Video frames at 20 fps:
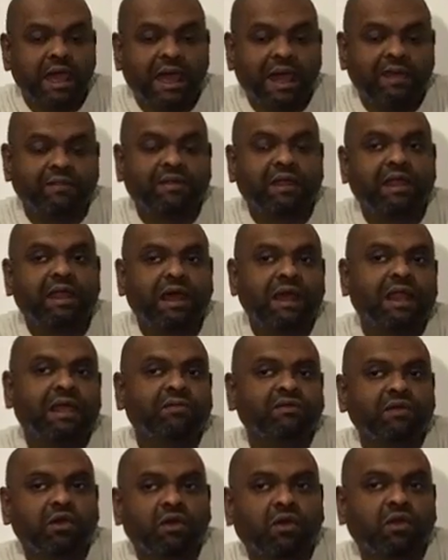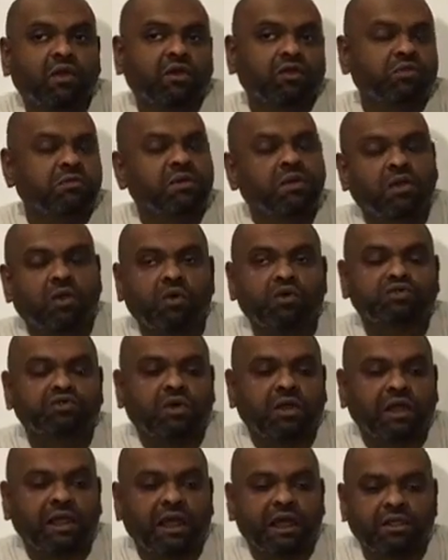and then 11 o'clock to me close
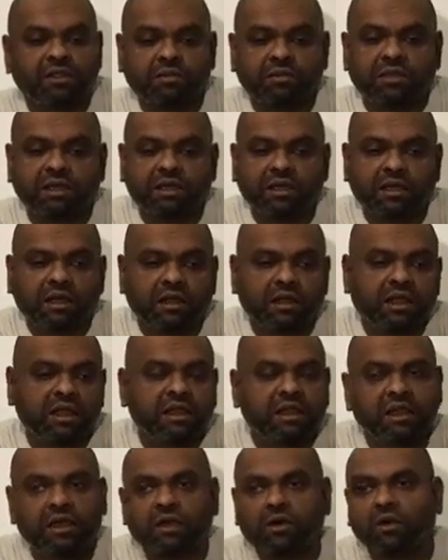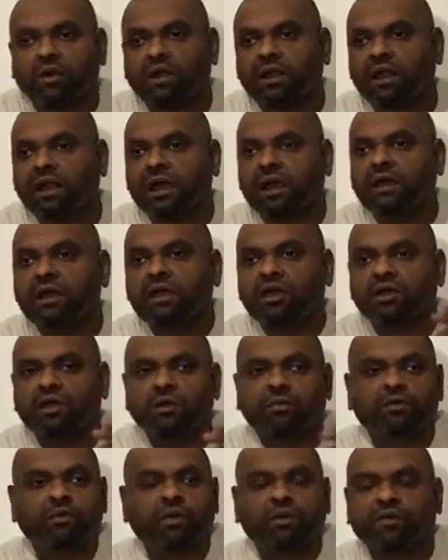to me cleaning, you
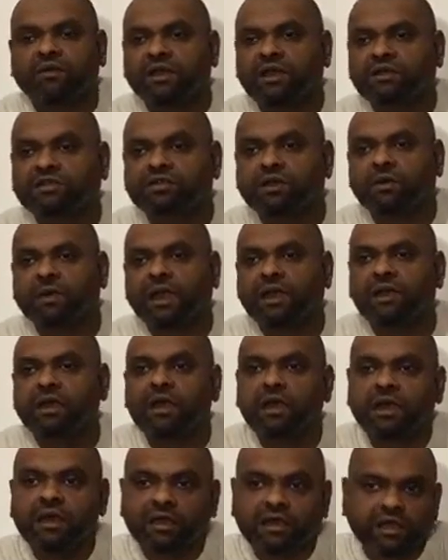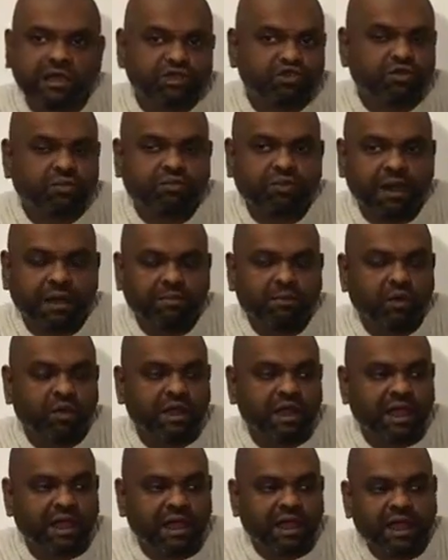know, put things away, kisu prep
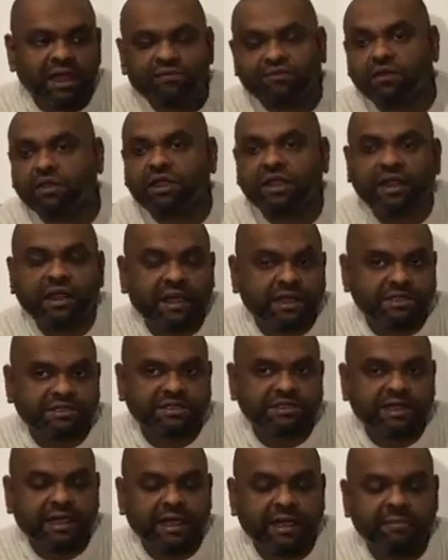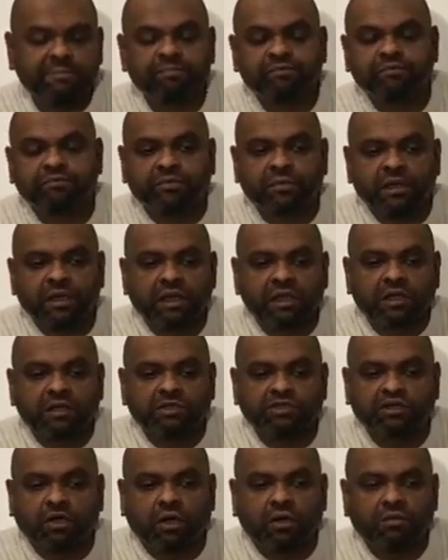for the next day.
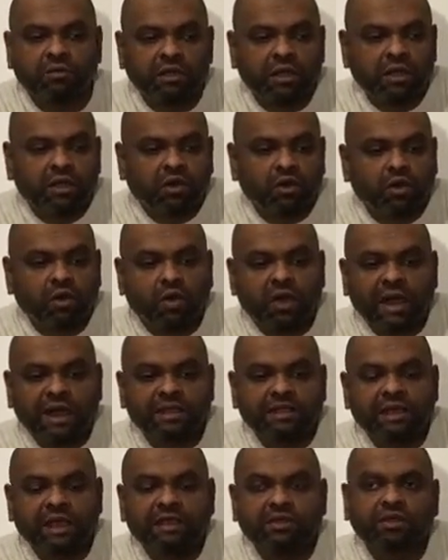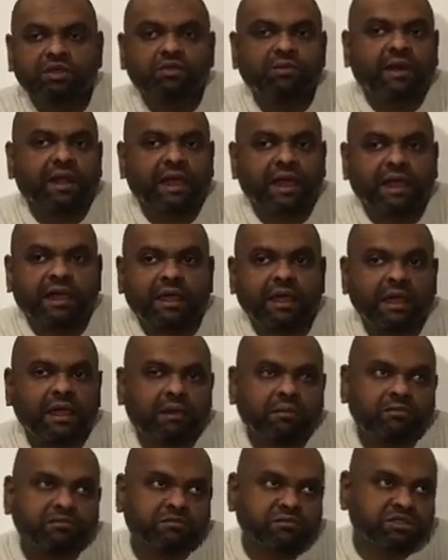So Gorai date
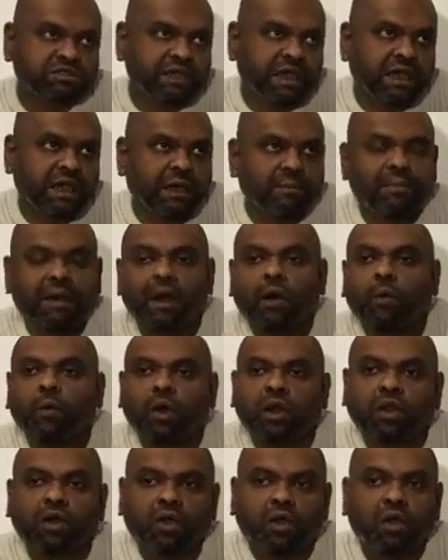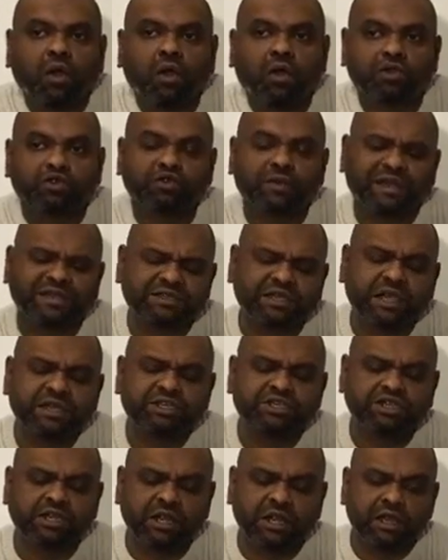say about 1 o'clock. So
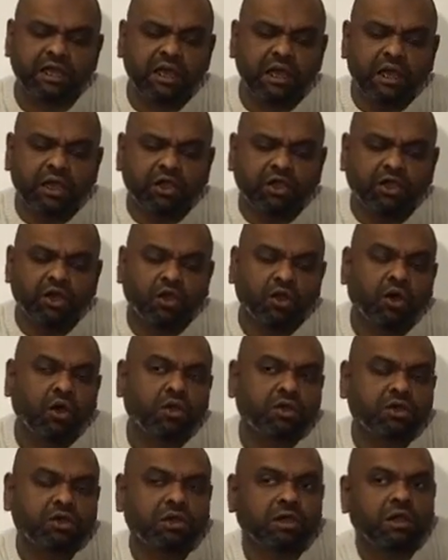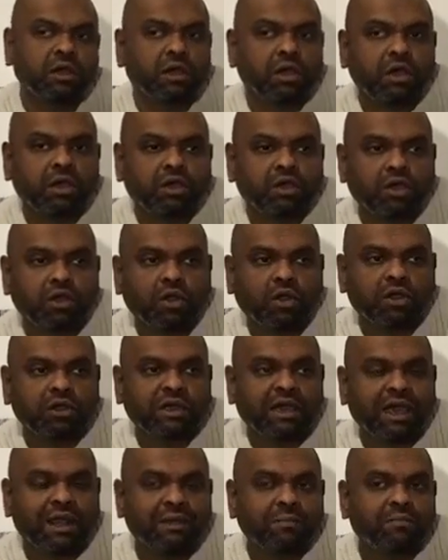essentially, you're not
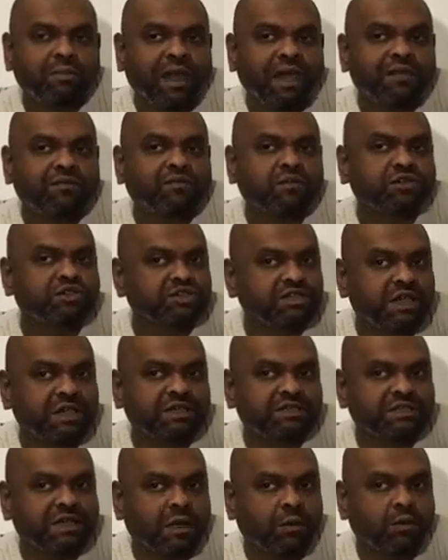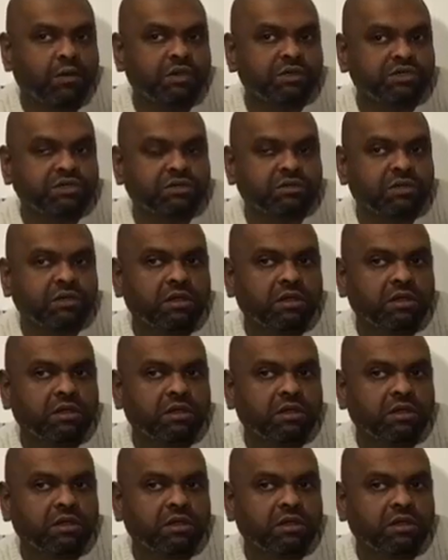getting paid for 6 hours.